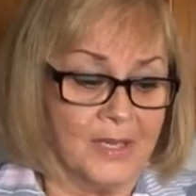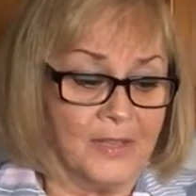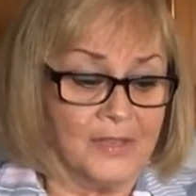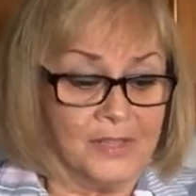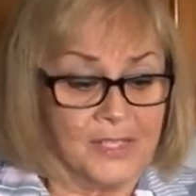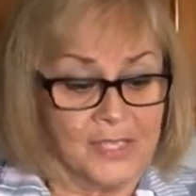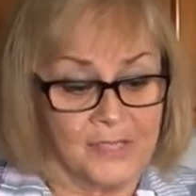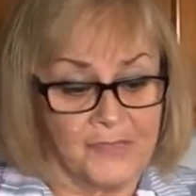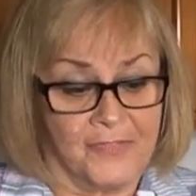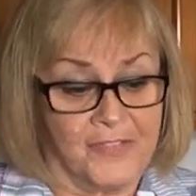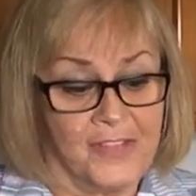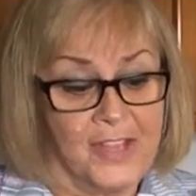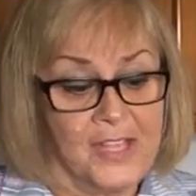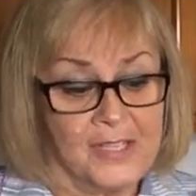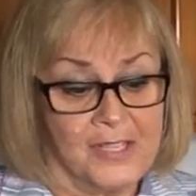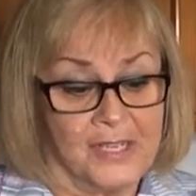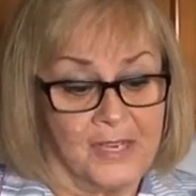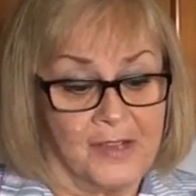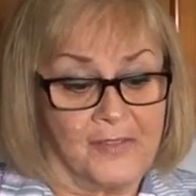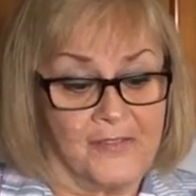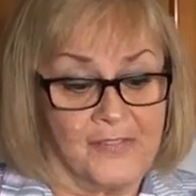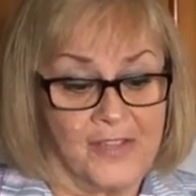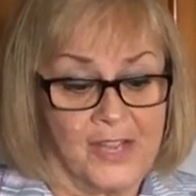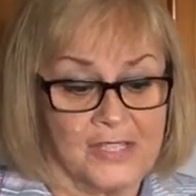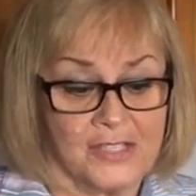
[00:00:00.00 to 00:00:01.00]
The feeling
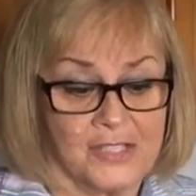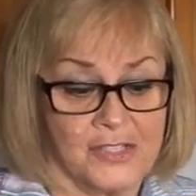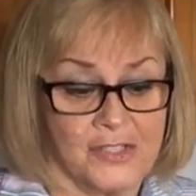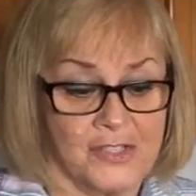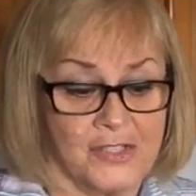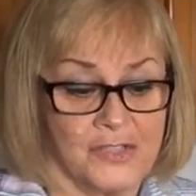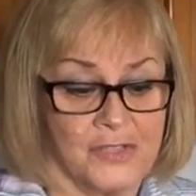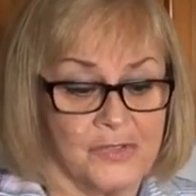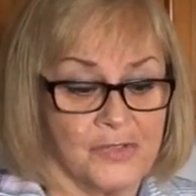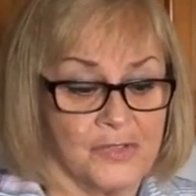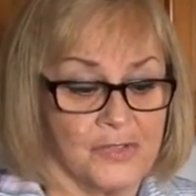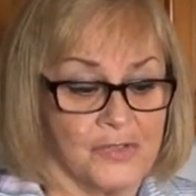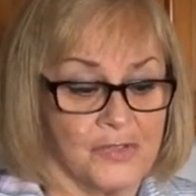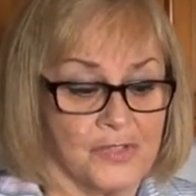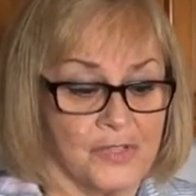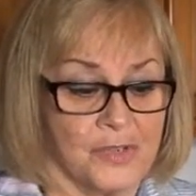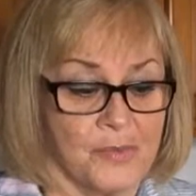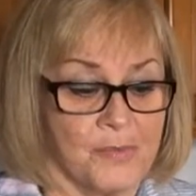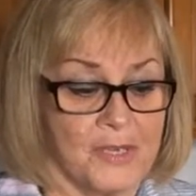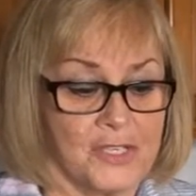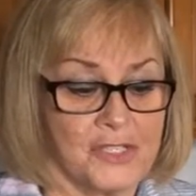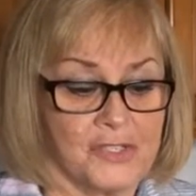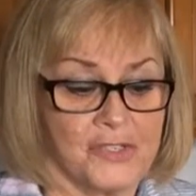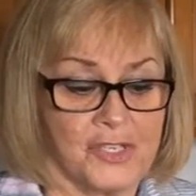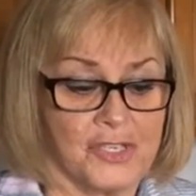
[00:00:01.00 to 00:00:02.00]
affected Susan so
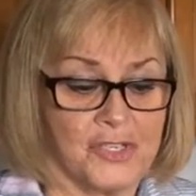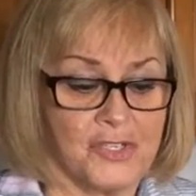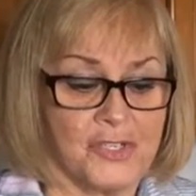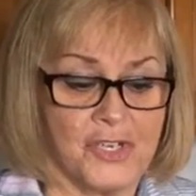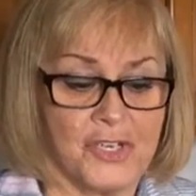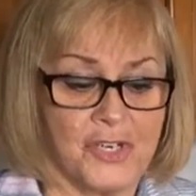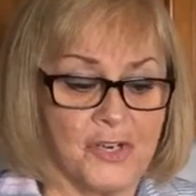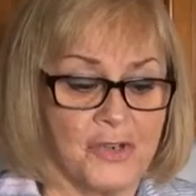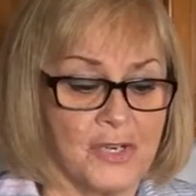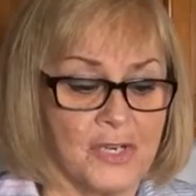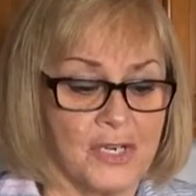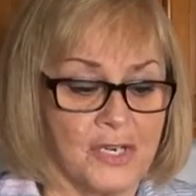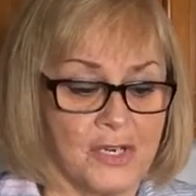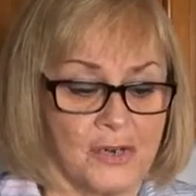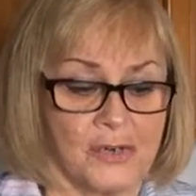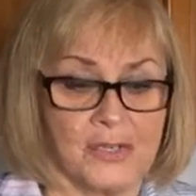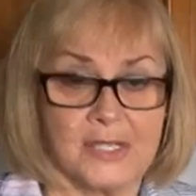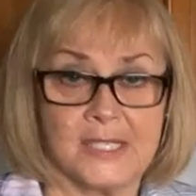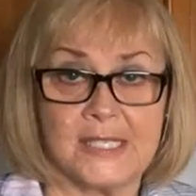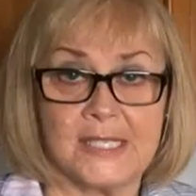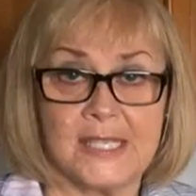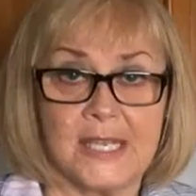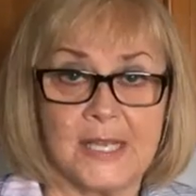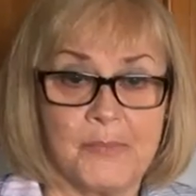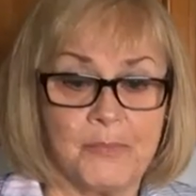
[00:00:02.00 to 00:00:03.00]
much that she couldn't go to
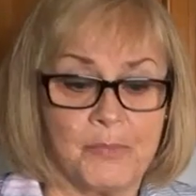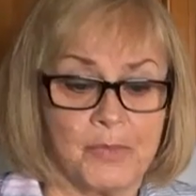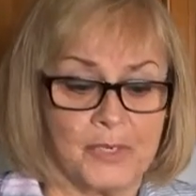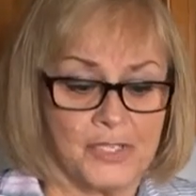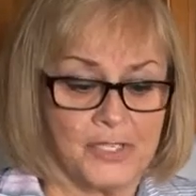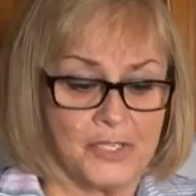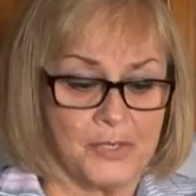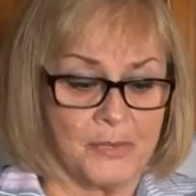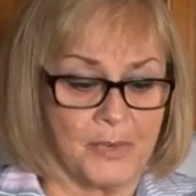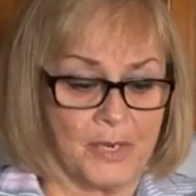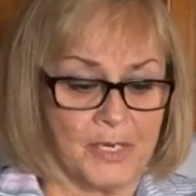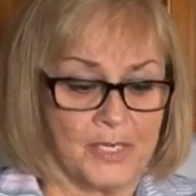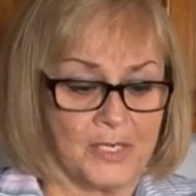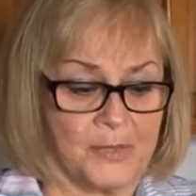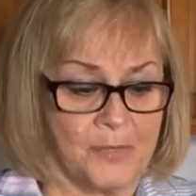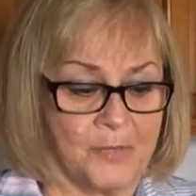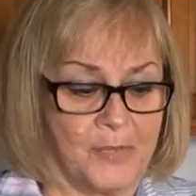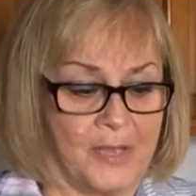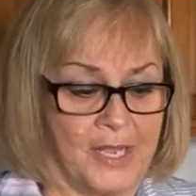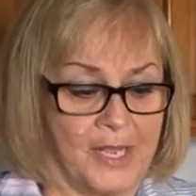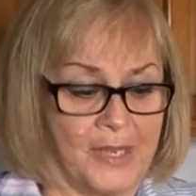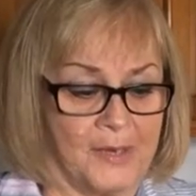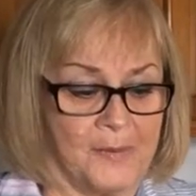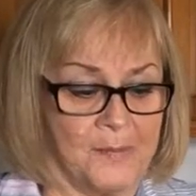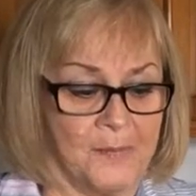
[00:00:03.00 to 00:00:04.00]
sleep when she went to
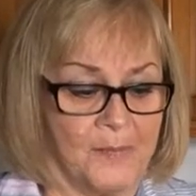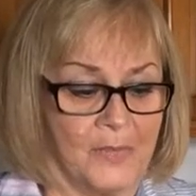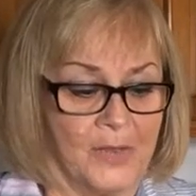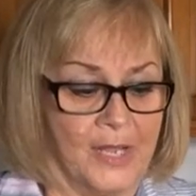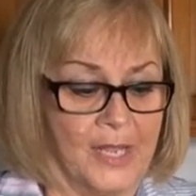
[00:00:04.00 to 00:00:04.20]
bed.